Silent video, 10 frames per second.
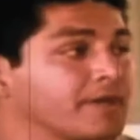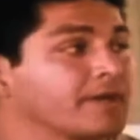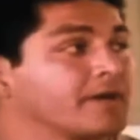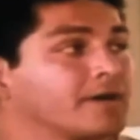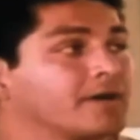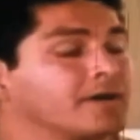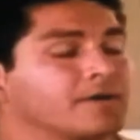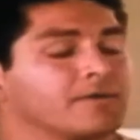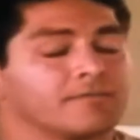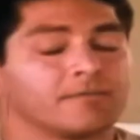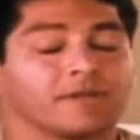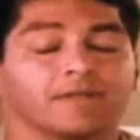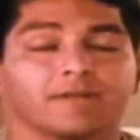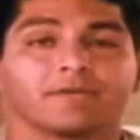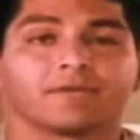think uh, really
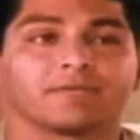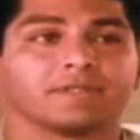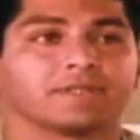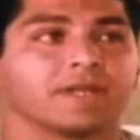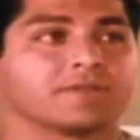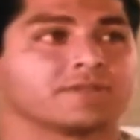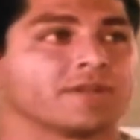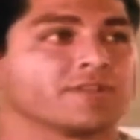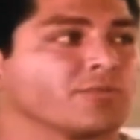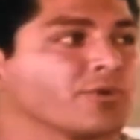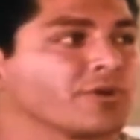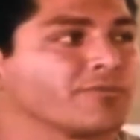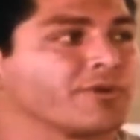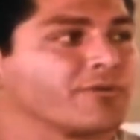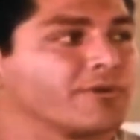the real reason I started smoking
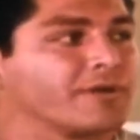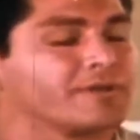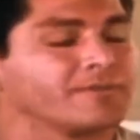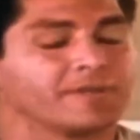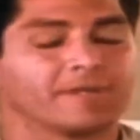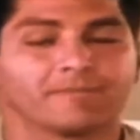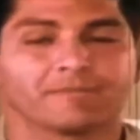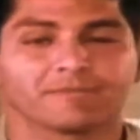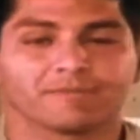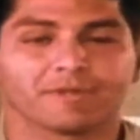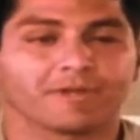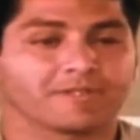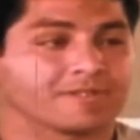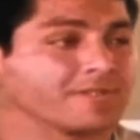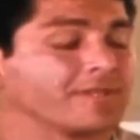marijuana, man,
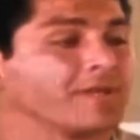because